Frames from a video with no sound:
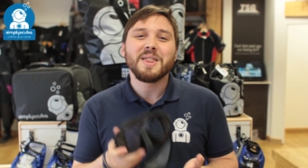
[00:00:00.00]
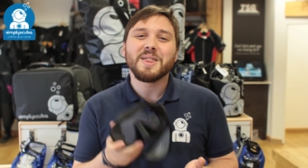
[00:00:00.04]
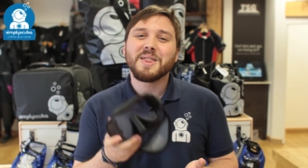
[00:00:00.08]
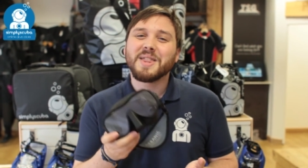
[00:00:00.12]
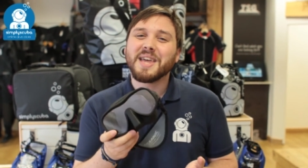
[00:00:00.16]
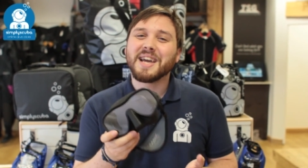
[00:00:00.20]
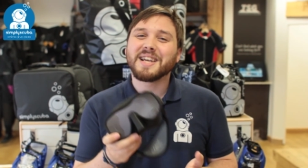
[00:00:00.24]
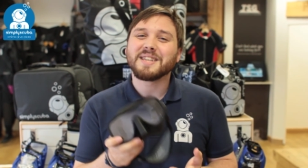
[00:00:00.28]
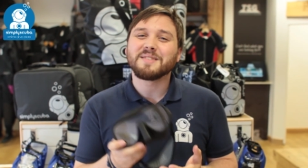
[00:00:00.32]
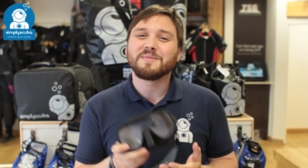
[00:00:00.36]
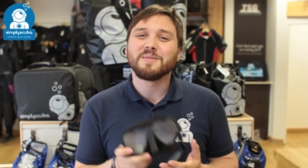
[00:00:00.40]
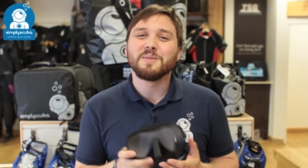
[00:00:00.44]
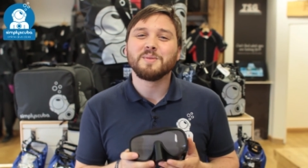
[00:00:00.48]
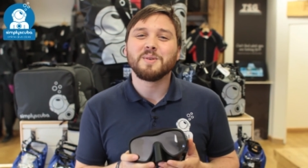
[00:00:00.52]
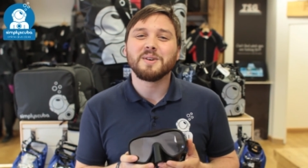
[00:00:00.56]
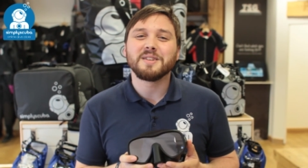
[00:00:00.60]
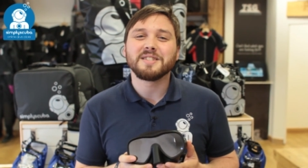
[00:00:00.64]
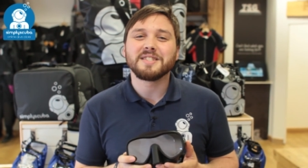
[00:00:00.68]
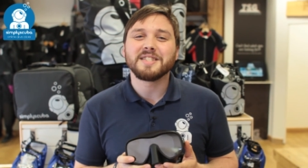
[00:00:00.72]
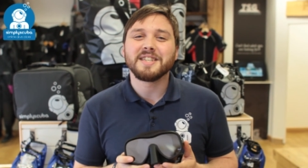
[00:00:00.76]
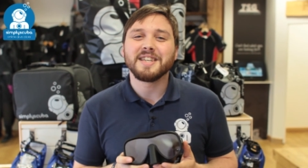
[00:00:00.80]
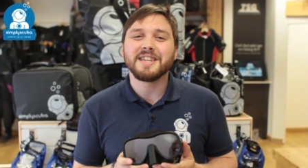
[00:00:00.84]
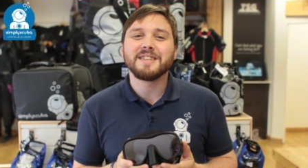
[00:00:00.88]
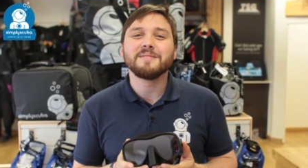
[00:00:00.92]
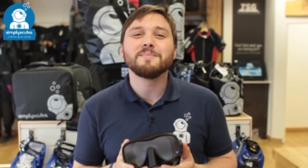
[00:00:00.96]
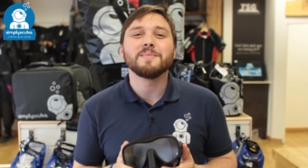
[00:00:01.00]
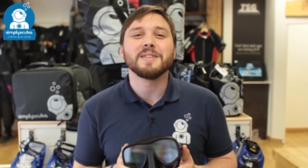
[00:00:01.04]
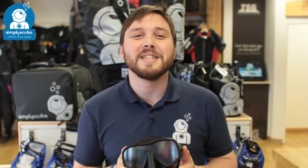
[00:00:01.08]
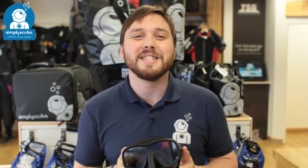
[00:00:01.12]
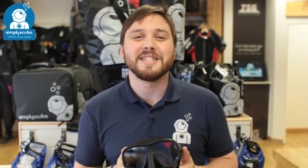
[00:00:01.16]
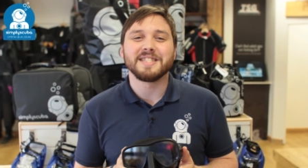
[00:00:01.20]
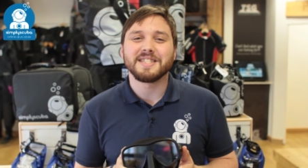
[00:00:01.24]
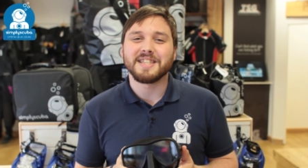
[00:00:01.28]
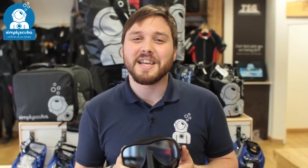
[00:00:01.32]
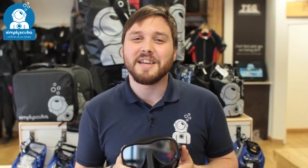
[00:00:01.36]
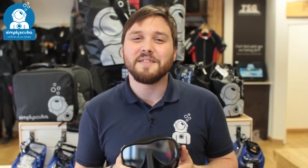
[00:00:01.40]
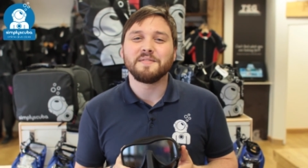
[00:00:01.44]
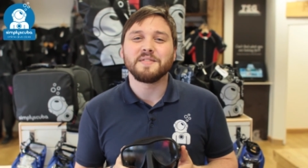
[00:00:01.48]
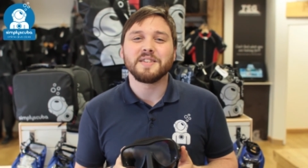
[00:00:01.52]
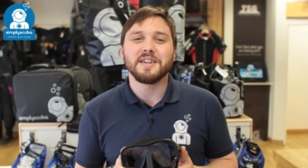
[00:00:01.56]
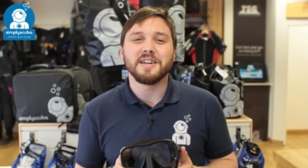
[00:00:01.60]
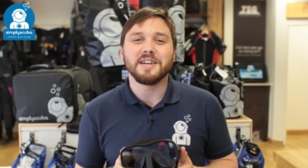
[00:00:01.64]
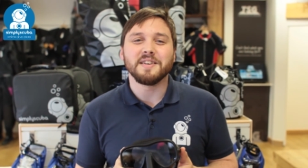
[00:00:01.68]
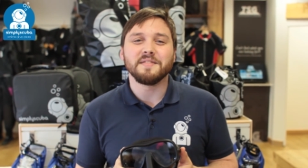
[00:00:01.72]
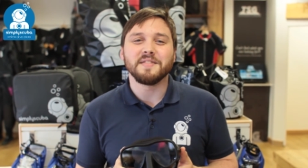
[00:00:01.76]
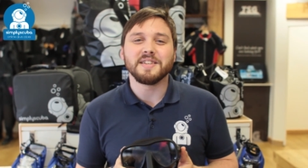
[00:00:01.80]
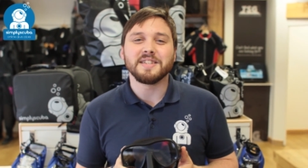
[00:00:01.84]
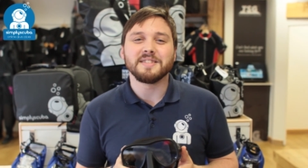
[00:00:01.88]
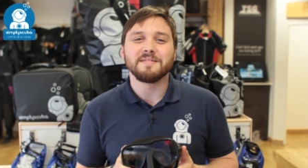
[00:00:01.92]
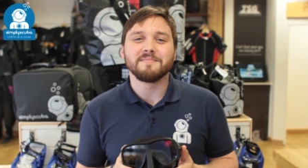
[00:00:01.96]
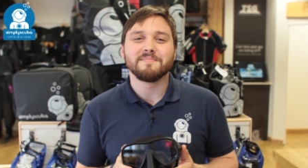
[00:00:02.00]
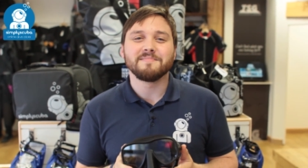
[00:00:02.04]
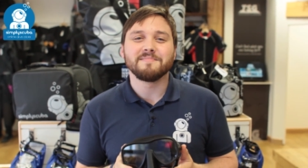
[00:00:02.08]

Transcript: Thanks for watching and safe diving.